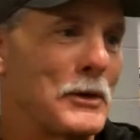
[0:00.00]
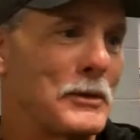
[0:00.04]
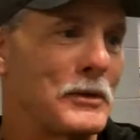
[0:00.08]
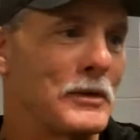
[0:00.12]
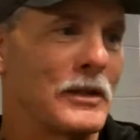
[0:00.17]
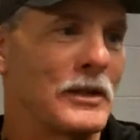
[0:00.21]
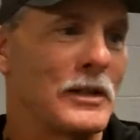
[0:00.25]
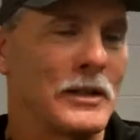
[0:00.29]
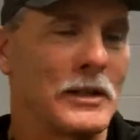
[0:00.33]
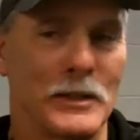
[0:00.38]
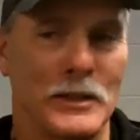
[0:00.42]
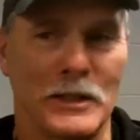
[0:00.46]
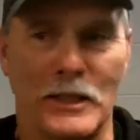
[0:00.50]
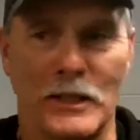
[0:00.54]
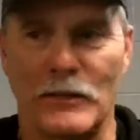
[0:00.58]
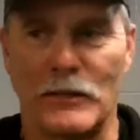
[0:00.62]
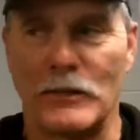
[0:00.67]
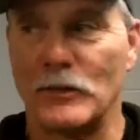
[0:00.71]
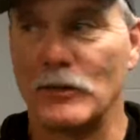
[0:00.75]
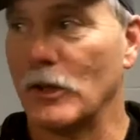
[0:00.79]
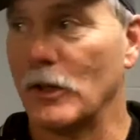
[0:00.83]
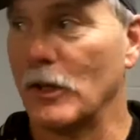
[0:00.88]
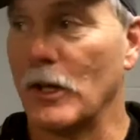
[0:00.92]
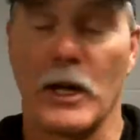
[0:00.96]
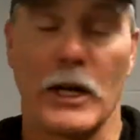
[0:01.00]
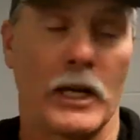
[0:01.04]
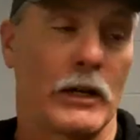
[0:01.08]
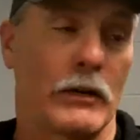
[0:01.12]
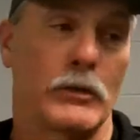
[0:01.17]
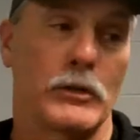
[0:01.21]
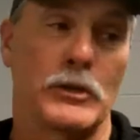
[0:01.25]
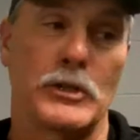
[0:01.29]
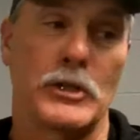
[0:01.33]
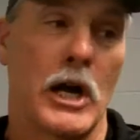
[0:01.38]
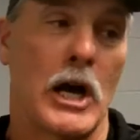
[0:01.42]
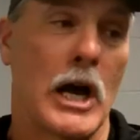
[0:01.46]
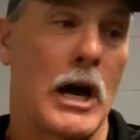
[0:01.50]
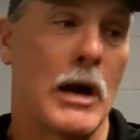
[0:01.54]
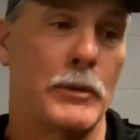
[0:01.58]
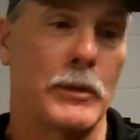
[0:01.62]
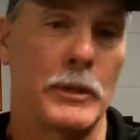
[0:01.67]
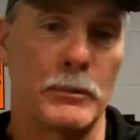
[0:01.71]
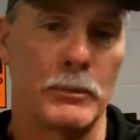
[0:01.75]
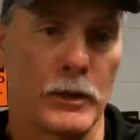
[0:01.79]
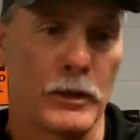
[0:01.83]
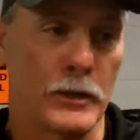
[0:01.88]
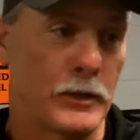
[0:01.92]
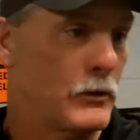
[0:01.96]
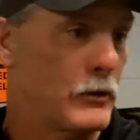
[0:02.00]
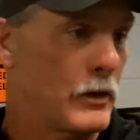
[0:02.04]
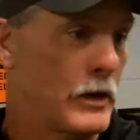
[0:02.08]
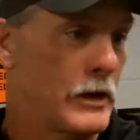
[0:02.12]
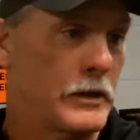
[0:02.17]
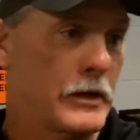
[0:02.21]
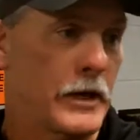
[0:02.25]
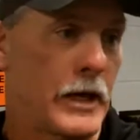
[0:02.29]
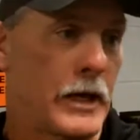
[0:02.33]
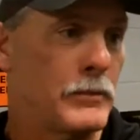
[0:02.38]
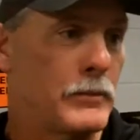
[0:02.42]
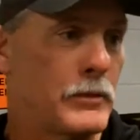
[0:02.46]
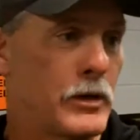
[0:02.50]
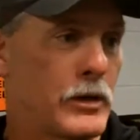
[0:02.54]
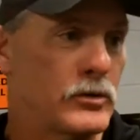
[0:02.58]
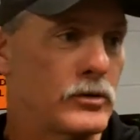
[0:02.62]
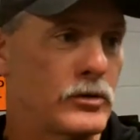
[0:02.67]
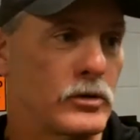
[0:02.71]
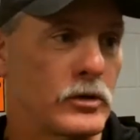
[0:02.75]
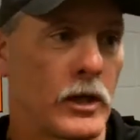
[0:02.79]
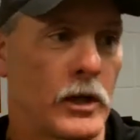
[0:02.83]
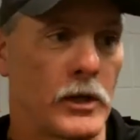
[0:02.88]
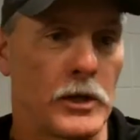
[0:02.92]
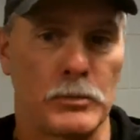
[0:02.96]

And he's done a heck of a job, and he played a great game yesterday.